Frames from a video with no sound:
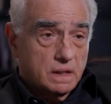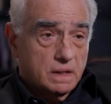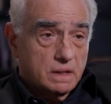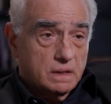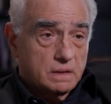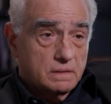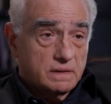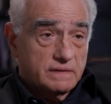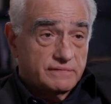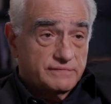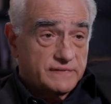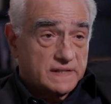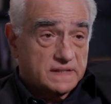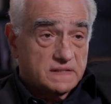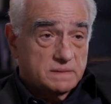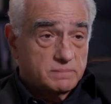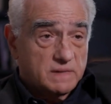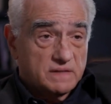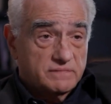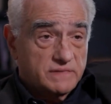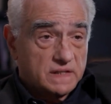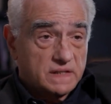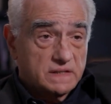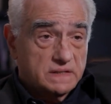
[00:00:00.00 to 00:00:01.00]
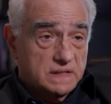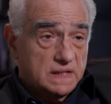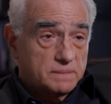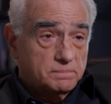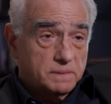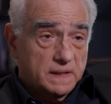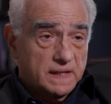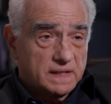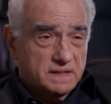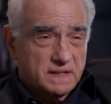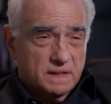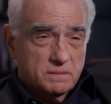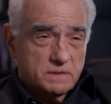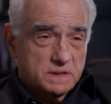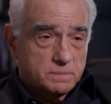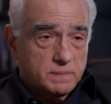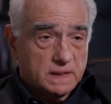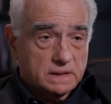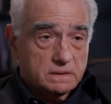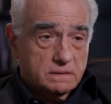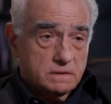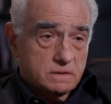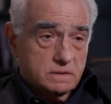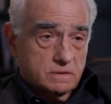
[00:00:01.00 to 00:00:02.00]
affected me very deeply. I think I was
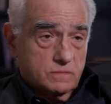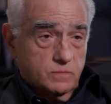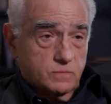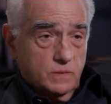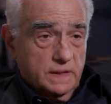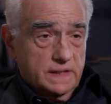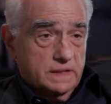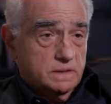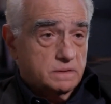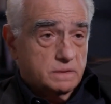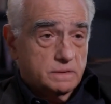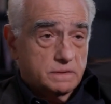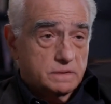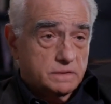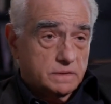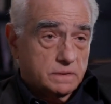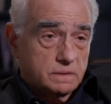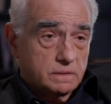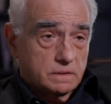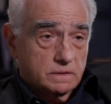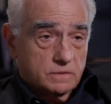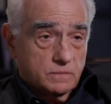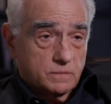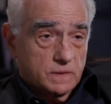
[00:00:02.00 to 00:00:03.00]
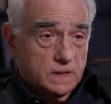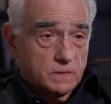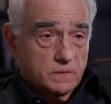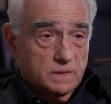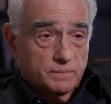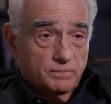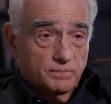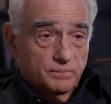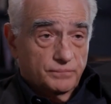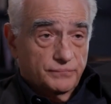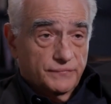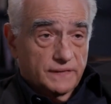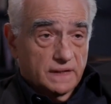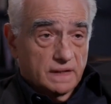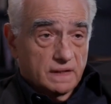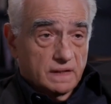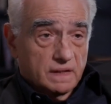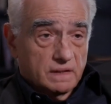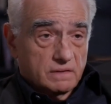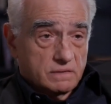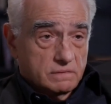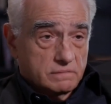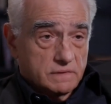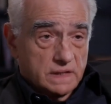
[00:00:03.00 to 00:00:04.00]
about 22 years old or 21.
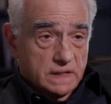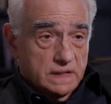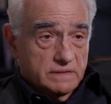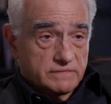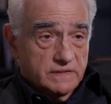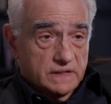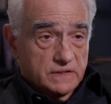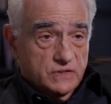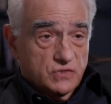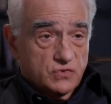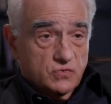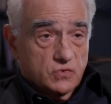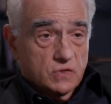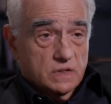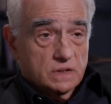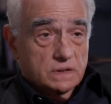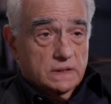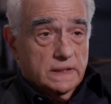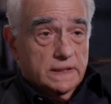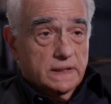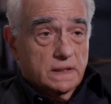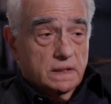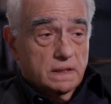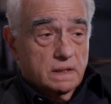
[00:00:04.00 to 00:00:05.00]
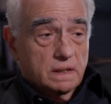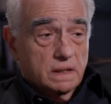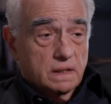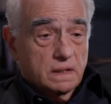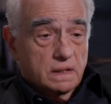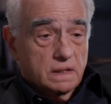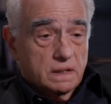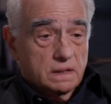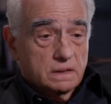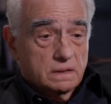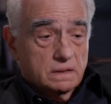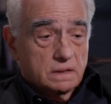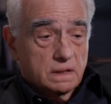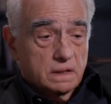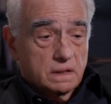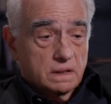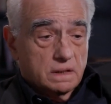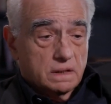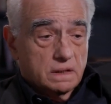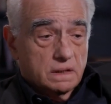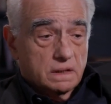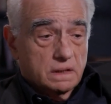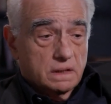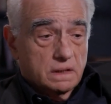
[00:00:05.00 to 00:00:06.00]
Really very strongly. And
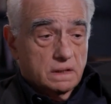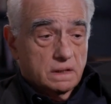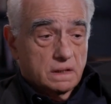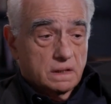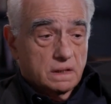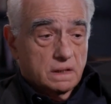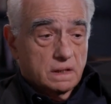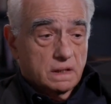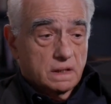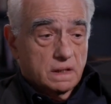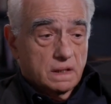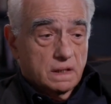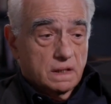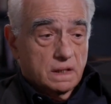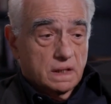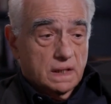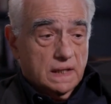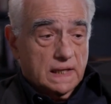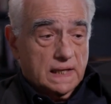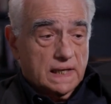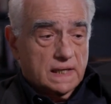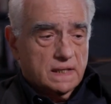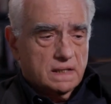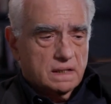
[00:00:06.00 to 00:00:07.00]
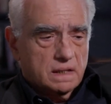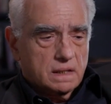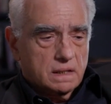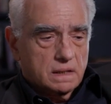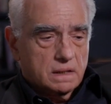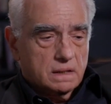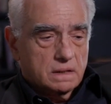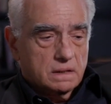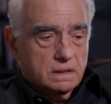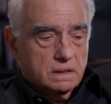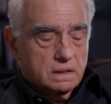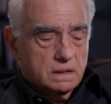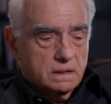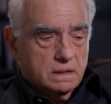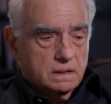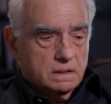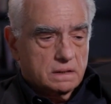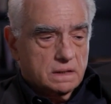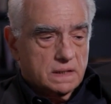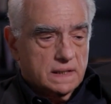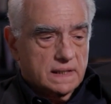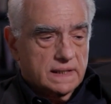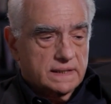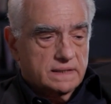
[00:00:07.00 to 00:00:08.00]
had a
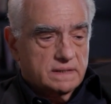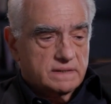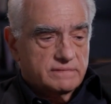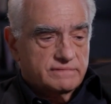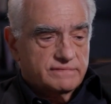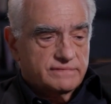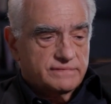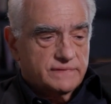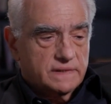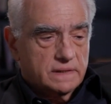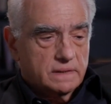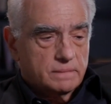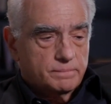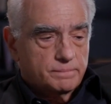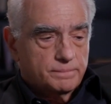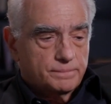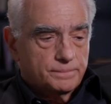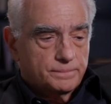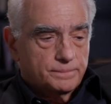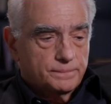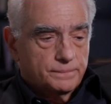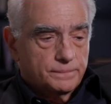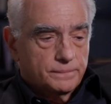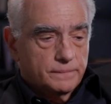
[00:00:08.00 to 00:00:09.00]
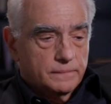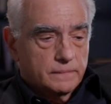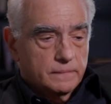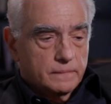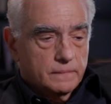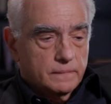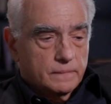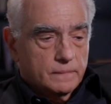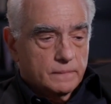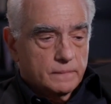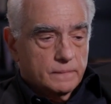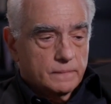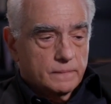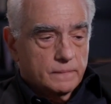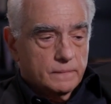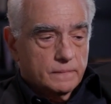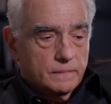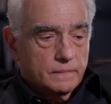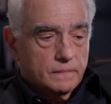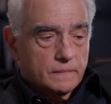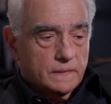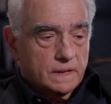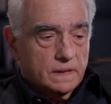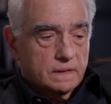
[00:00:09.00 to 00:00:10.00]
kind of, how
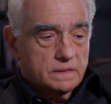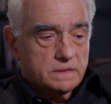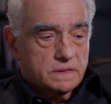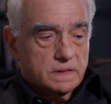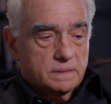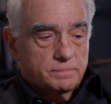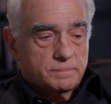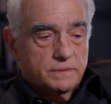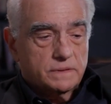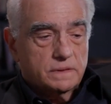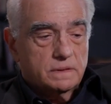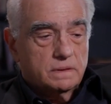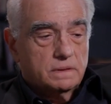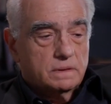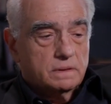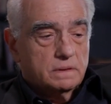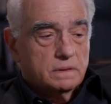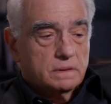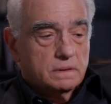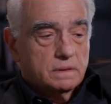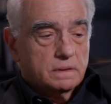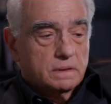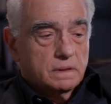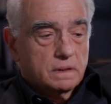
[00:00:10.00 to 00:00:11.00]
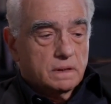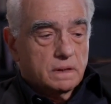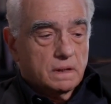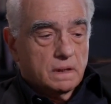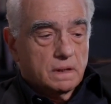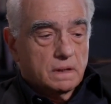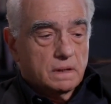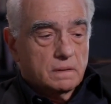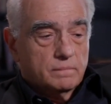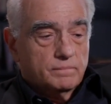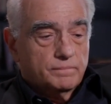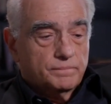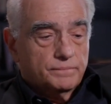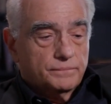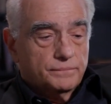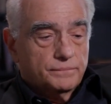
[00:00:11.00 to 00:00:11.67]
should I put it, a